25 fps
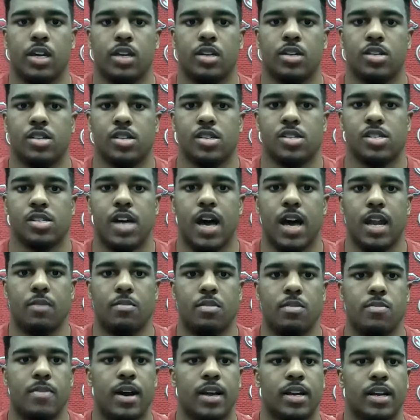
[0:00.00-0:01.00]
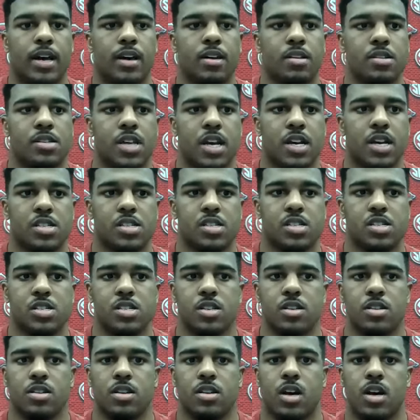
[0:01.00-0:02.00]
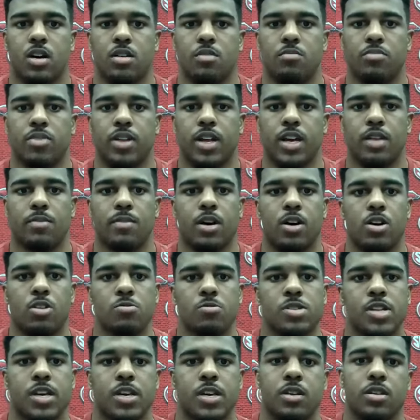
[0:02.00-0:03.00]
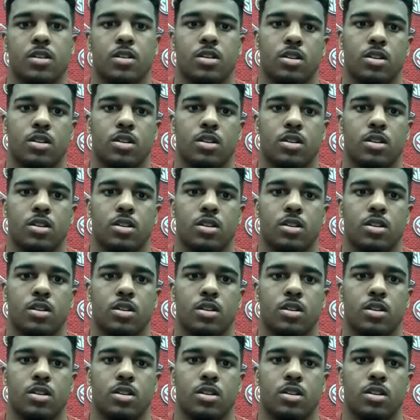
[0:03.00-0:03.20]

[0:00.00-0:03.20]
and just excited to be back down in Texas and playing in my home state.